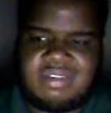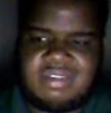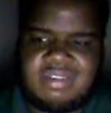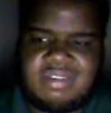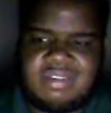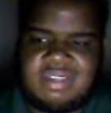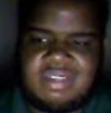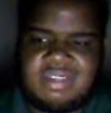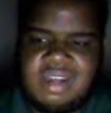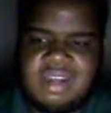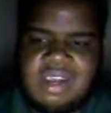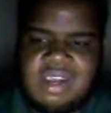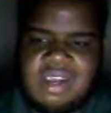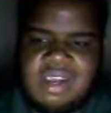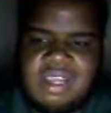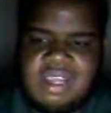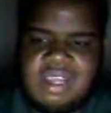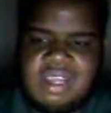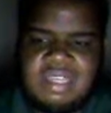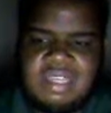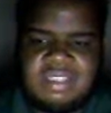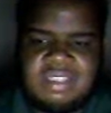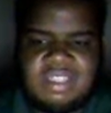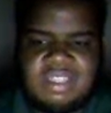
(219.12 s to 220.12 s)
Some
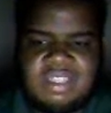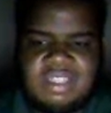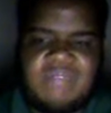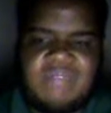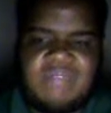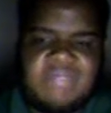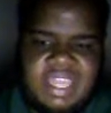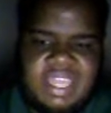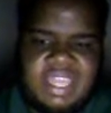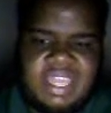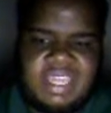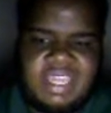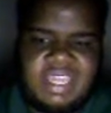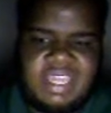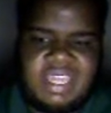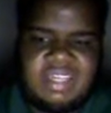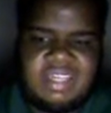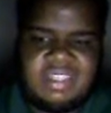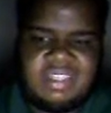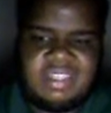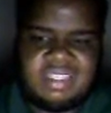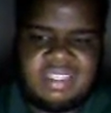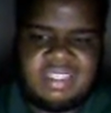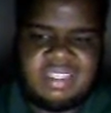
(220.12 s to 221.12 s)
days
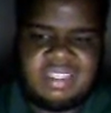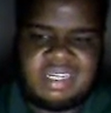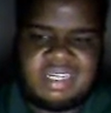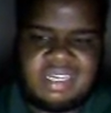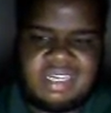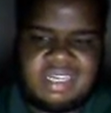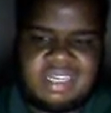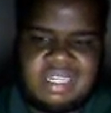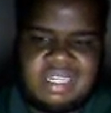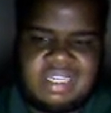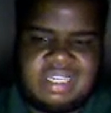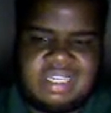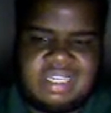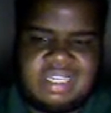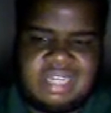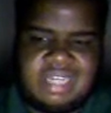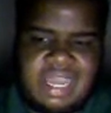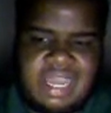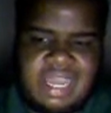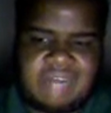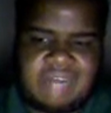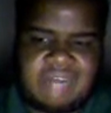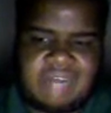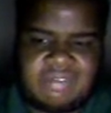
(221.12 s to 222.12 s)
after
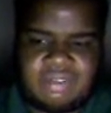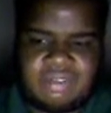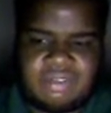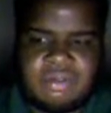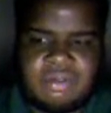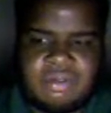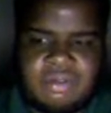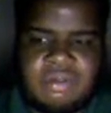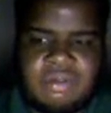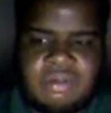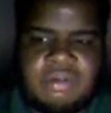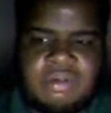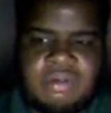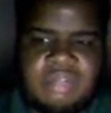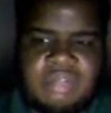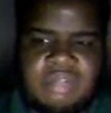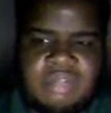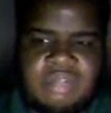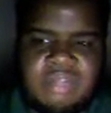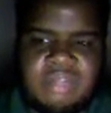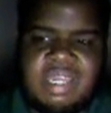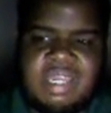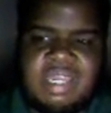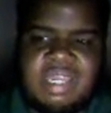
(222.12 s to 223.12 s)
school,
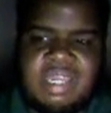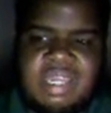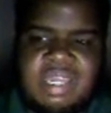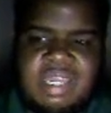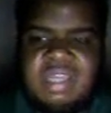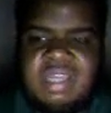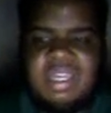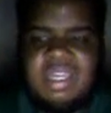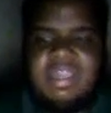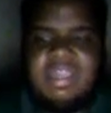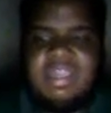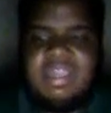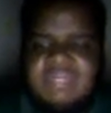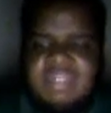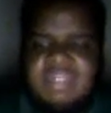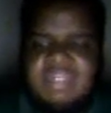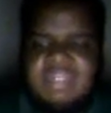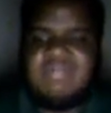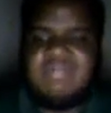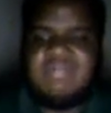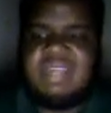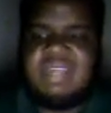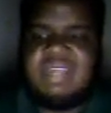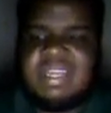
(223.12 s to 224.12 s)
if
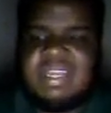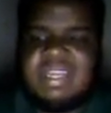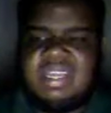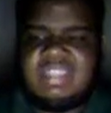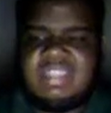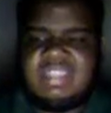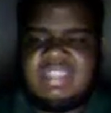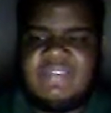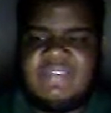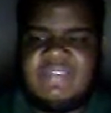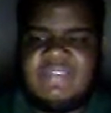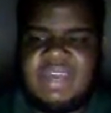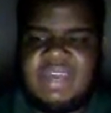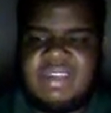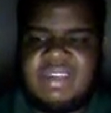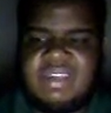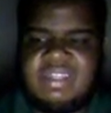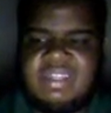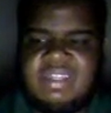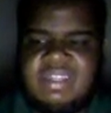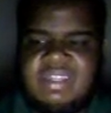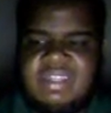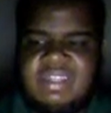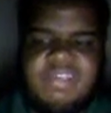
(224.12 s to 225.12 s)
I,
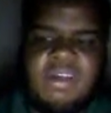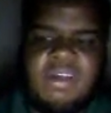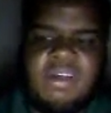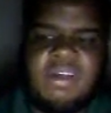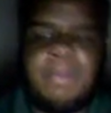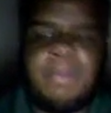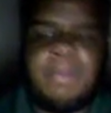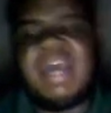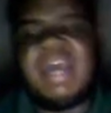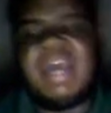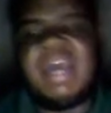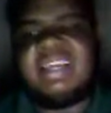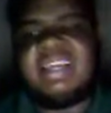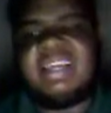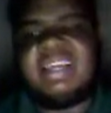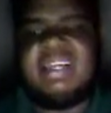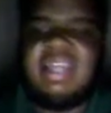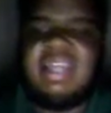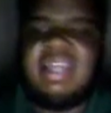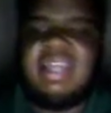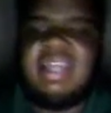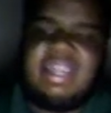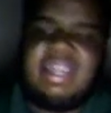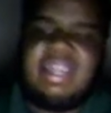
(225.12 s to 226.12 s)
back in the late
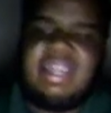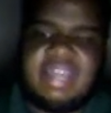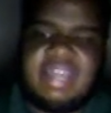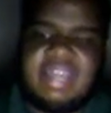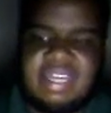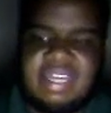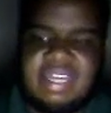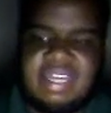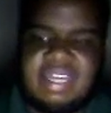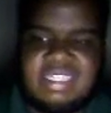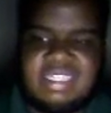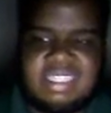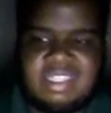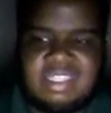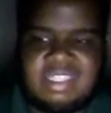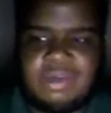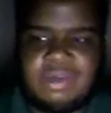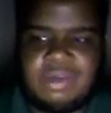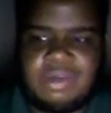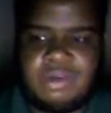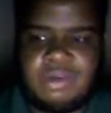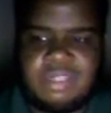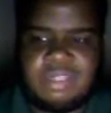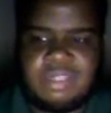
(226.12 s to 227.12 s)
90s and early
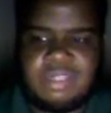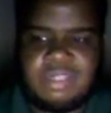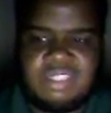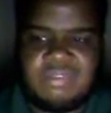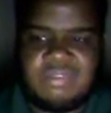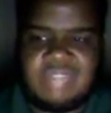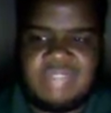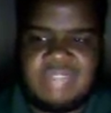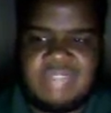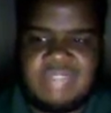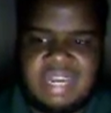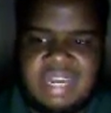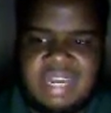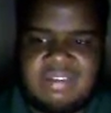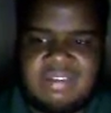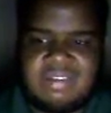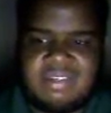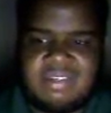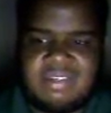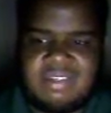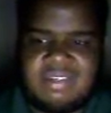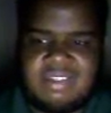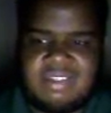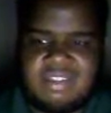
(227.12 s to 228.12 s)
2000s,
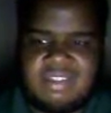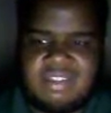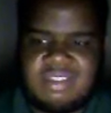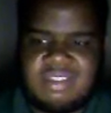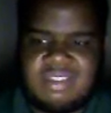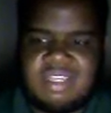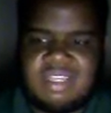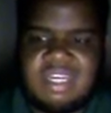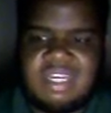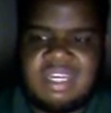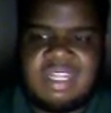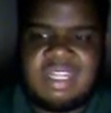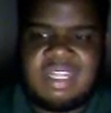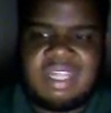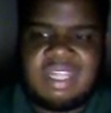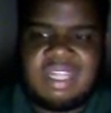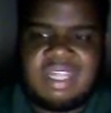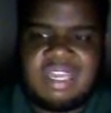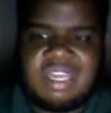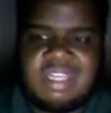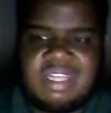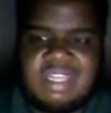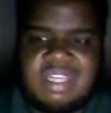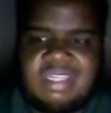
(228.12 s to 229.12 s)
like
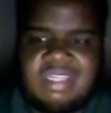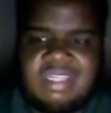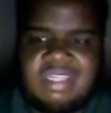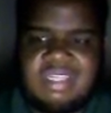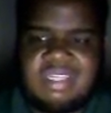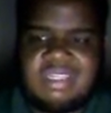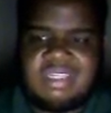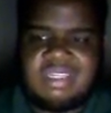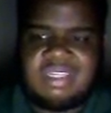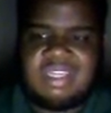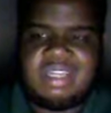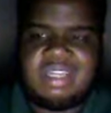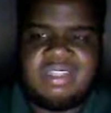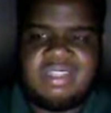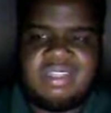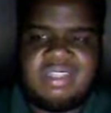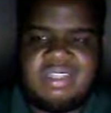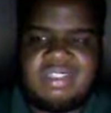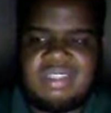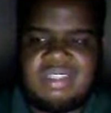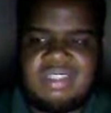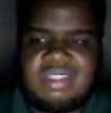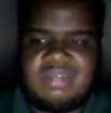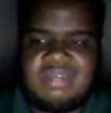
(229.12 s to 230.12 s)
in some
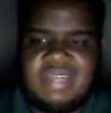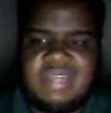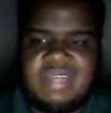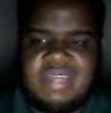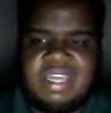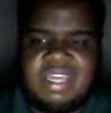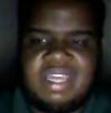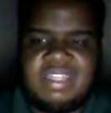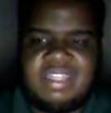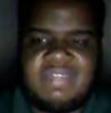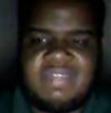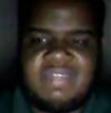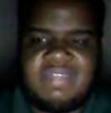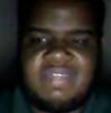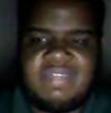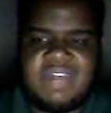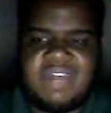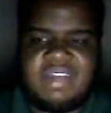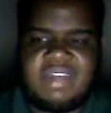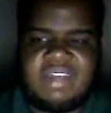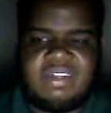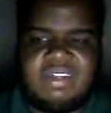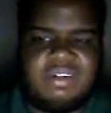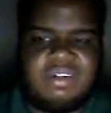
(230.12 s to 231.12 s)
days if I could go to my
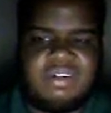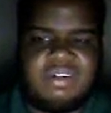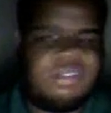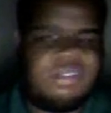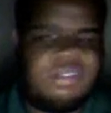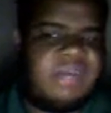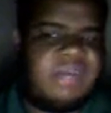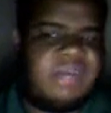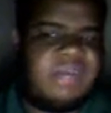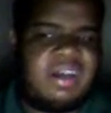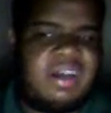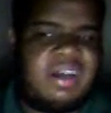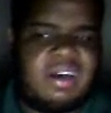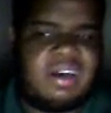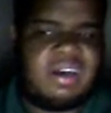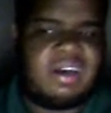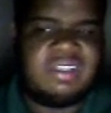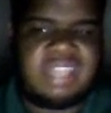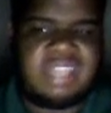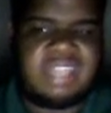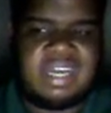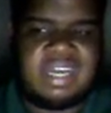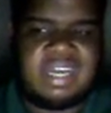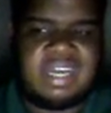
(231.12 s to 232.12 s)
aunt's
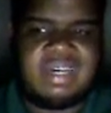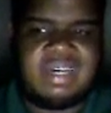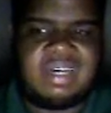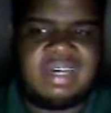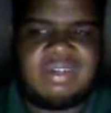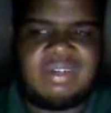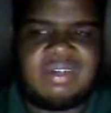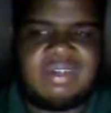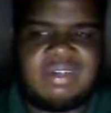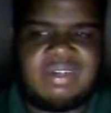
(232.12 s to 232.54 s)
house,